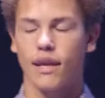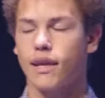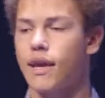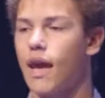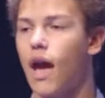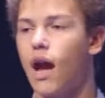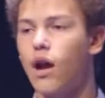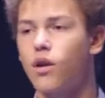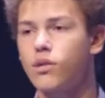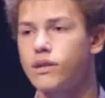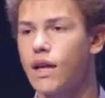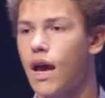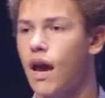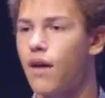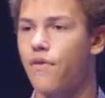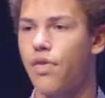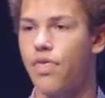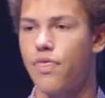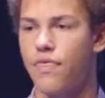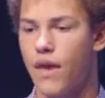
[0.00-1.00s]
and cows
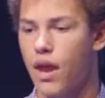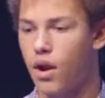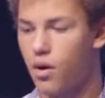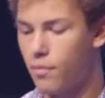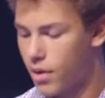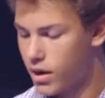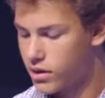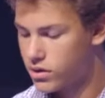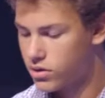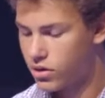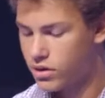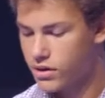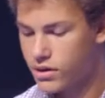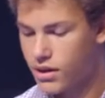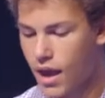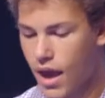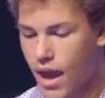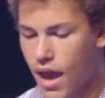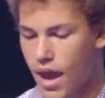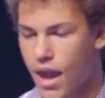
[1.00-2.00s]
have in their
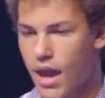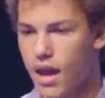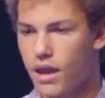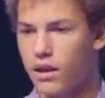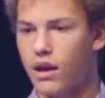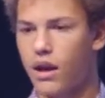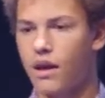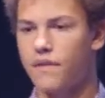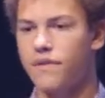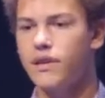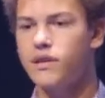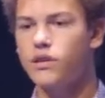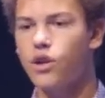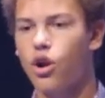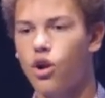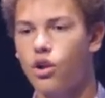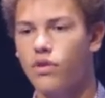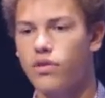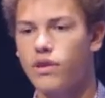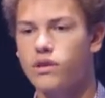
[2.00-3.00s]
muscles. And these
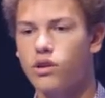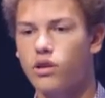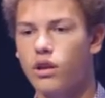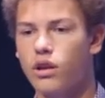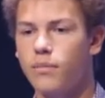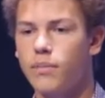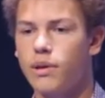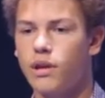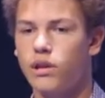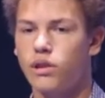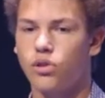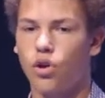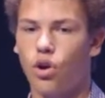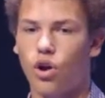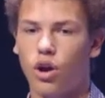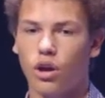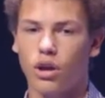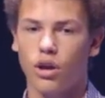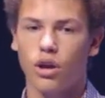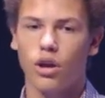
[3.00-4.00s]
are going to be
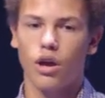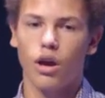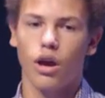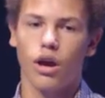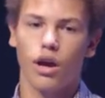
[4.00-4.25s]
long,